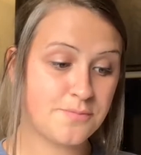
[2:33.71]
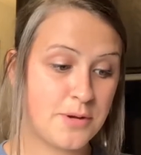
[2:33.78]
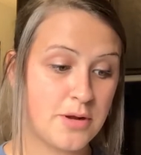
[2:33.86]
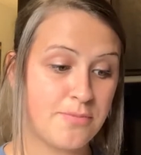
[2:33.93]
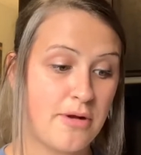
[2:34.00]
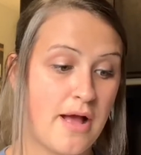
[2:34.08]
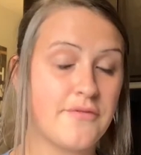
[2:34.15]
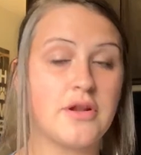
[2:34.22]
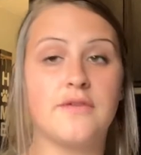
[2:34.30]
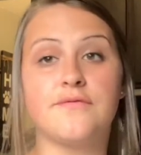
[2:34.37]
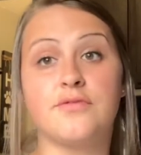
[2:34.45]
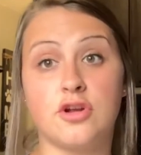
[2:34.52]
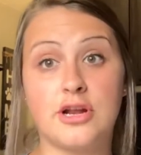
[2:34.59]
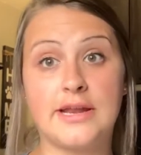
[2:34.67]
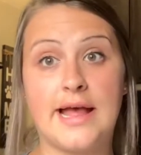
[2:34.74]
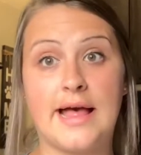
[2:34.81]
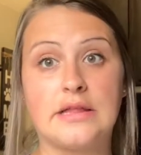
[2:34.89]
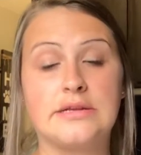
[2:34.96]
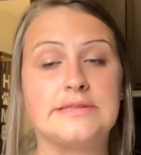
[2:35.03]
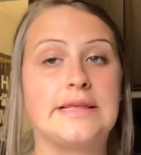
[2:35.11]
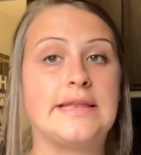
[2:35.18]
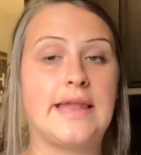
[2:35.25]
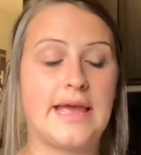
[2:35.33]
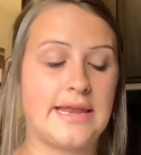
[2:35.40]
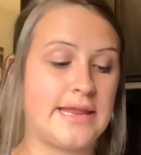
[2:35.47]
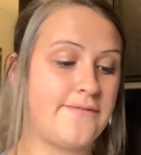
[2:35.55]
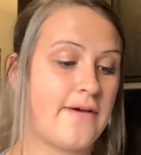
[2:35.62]
pure profit of thirty dollars and
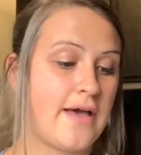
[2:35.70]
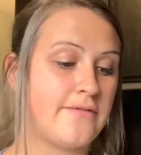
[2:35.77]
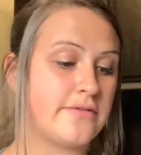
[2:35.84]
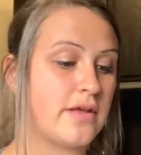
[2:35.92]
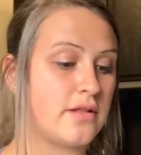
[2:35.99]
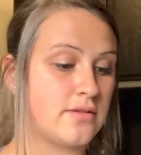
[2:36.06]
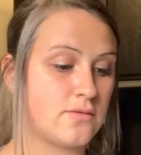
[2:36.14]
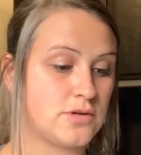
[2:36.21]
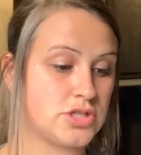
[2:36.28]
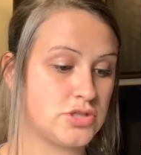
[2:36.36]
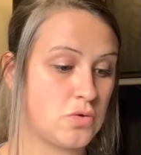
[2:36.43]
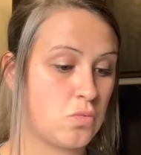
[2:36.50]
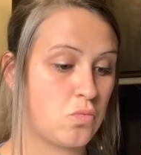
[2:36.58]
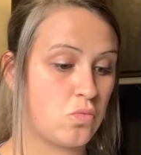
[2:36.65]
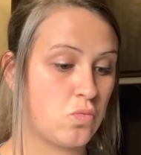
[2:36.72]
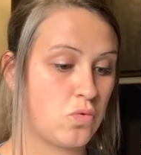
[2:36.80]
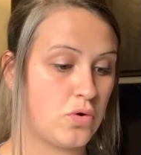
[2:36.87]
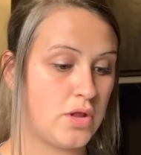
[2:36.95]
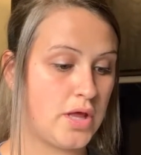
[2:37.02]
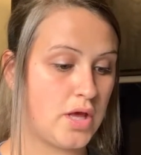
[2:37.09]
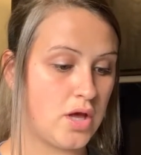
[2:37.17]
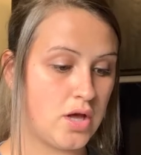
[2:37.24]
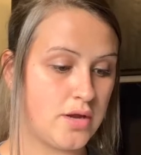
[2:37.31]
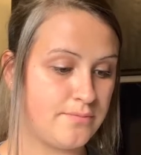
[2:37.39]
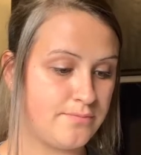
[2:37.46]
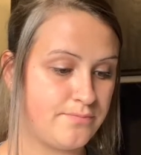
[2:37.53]
ninety-five cents, which is really good.